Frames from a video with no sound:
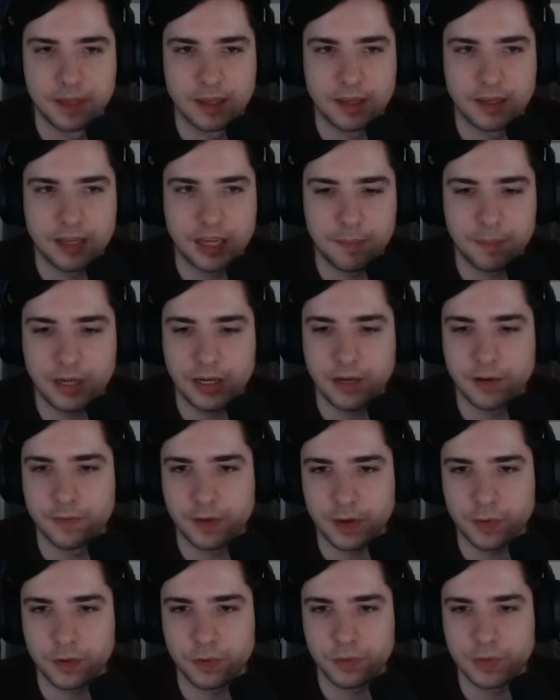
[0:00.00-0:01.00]
Can be
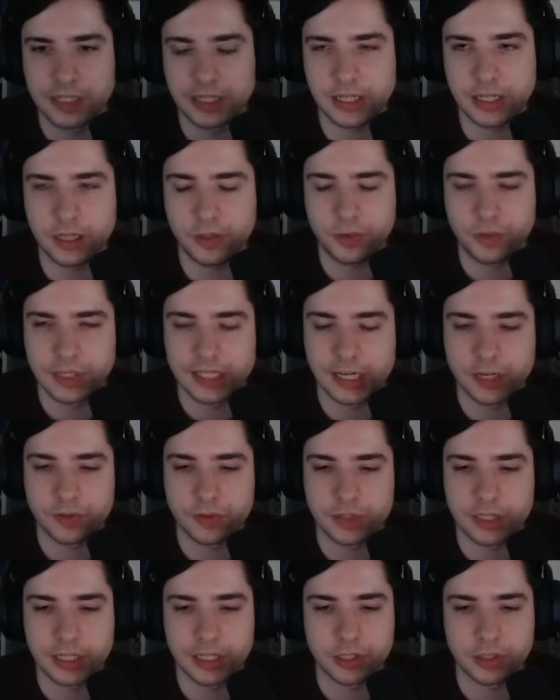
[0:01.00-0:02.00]
very risky to stack on
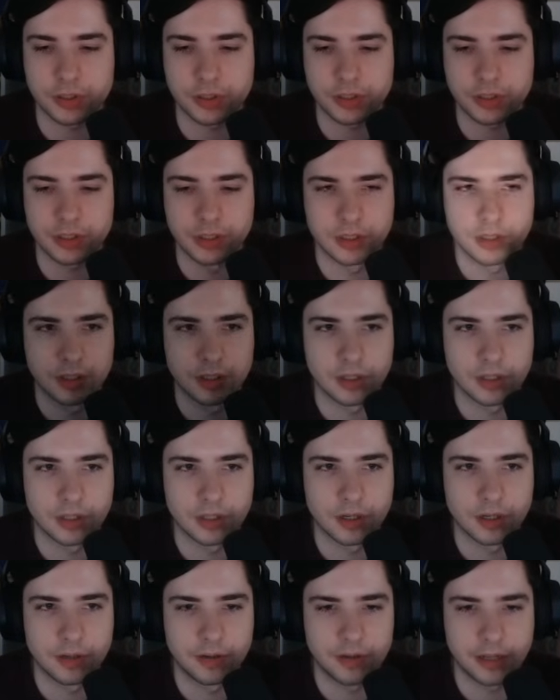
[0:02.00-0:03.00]
Tinkaton.
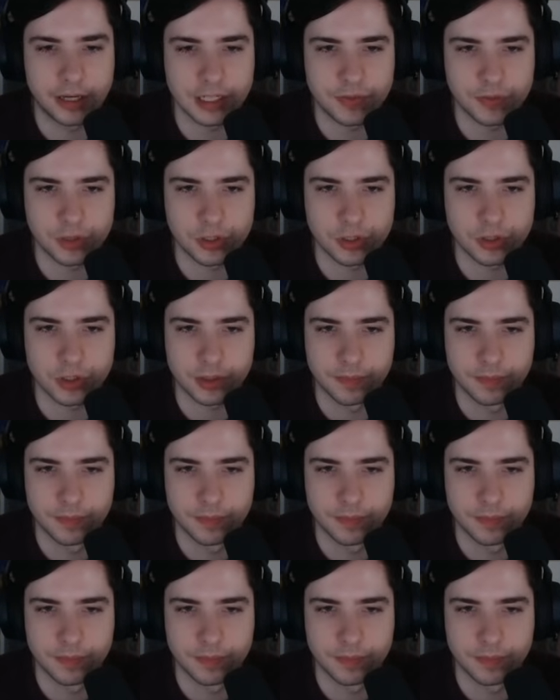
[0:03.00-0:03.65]
That is for sure.